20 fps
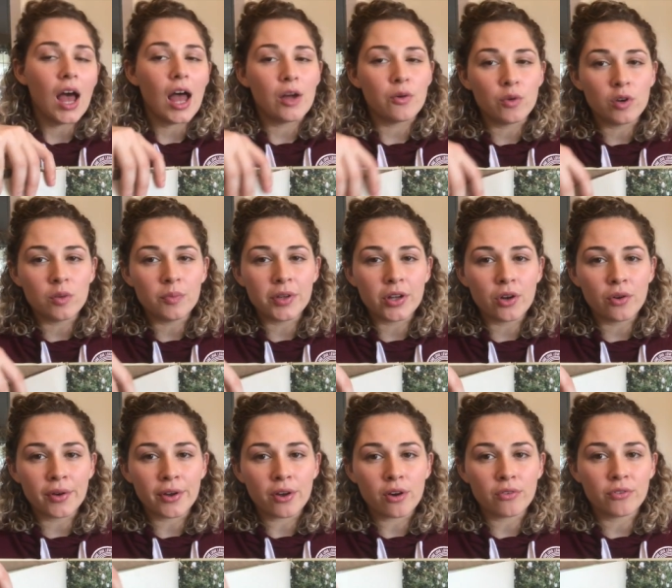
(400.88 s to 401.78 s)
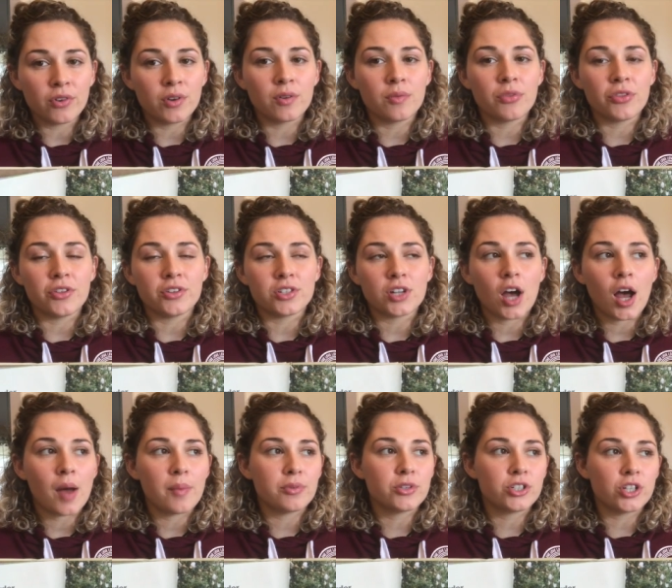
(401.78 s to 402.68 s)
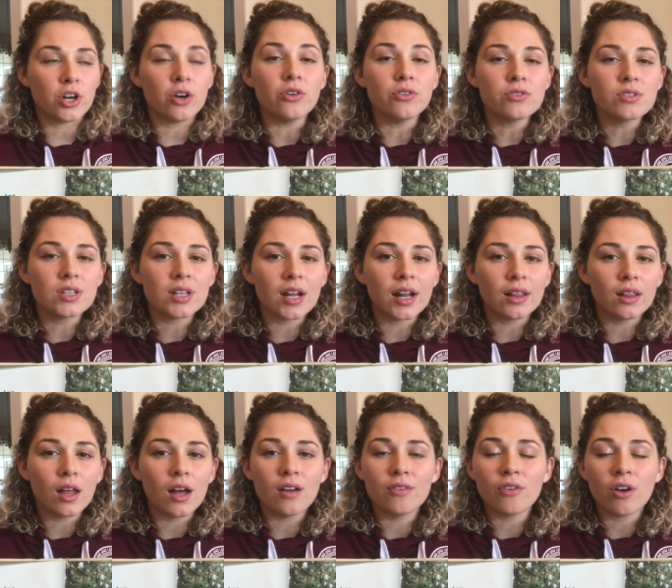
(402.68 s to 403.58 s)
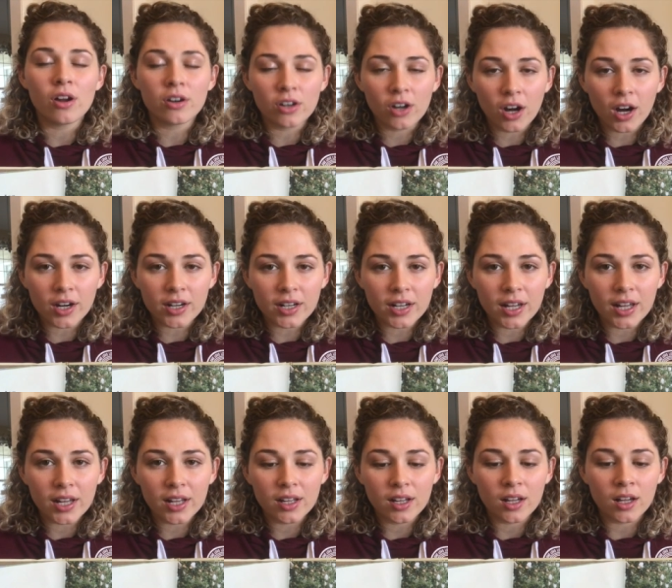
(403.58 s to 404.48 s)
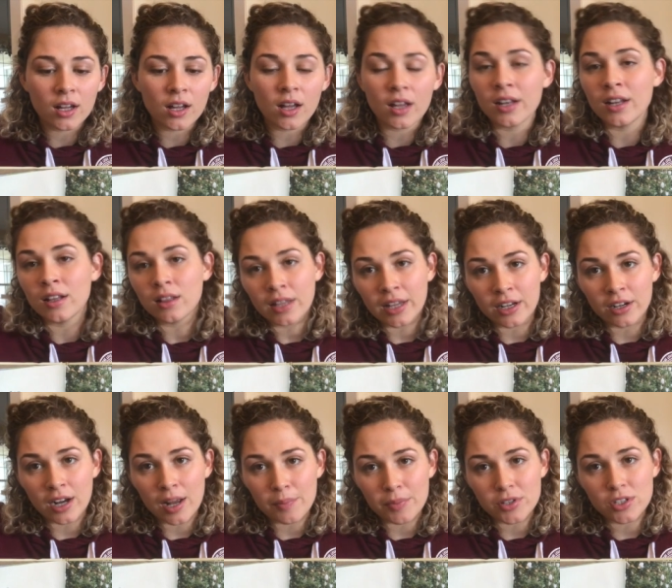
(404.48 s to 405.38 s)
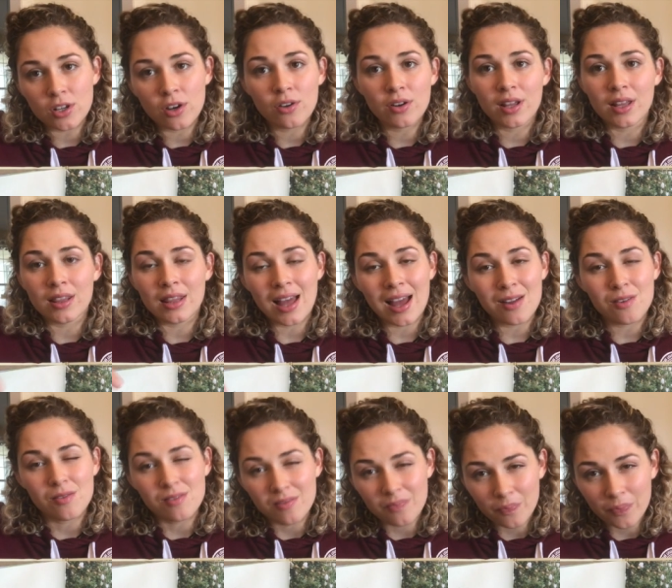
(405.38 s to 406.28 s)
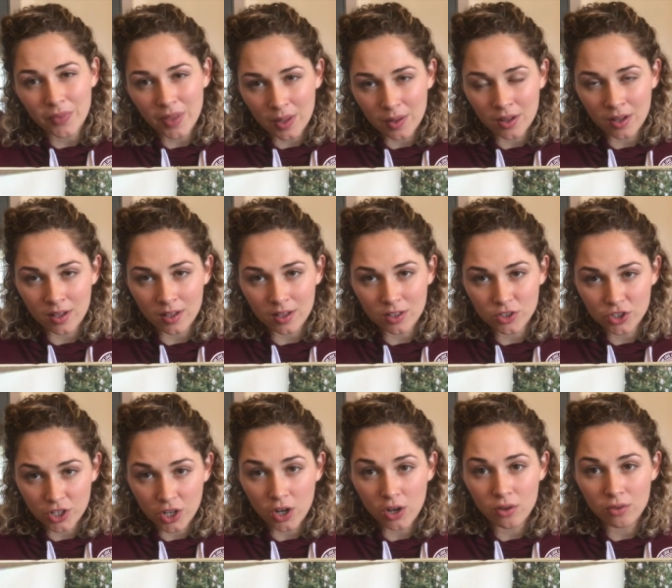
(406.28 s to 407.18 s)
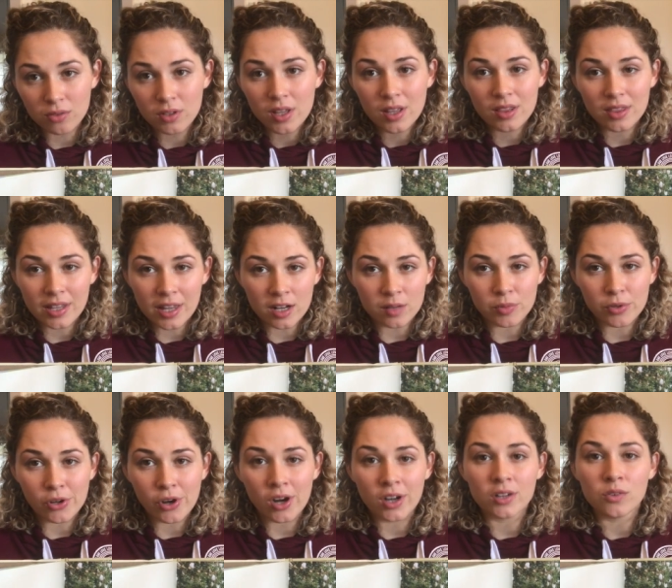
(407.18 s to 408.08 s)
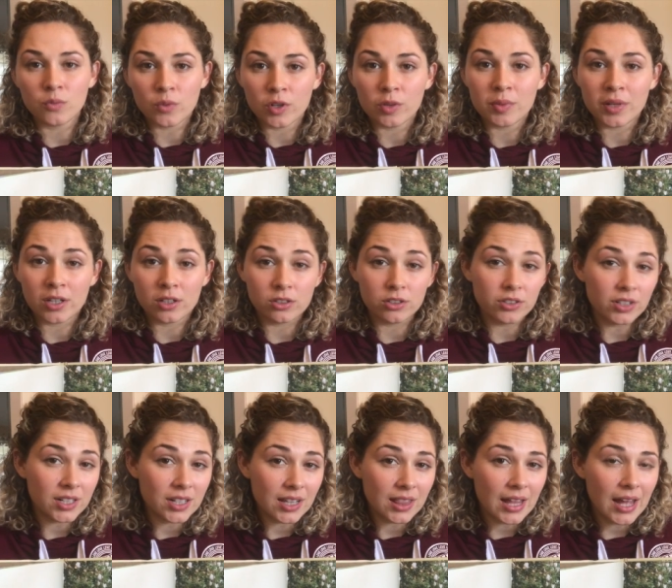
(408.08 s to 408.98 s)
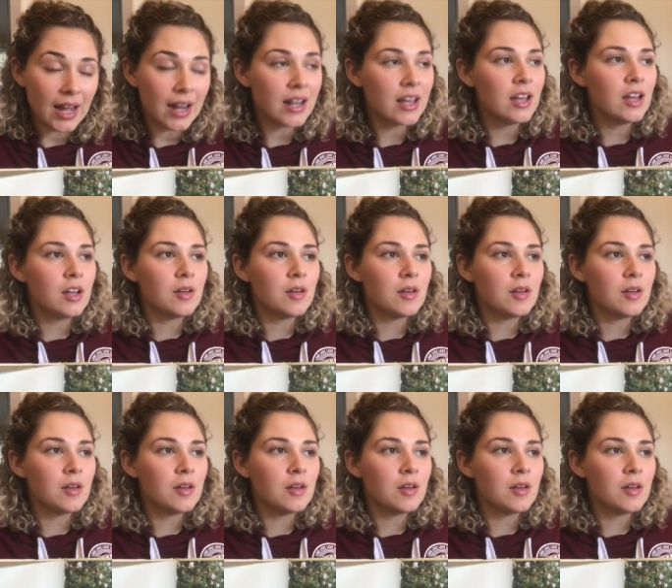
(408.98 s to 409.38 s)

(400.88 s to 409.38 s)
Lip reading: I will be going over the top shows that I love on gardening in a later episode, and that show, The Edible Garden, will be included in that.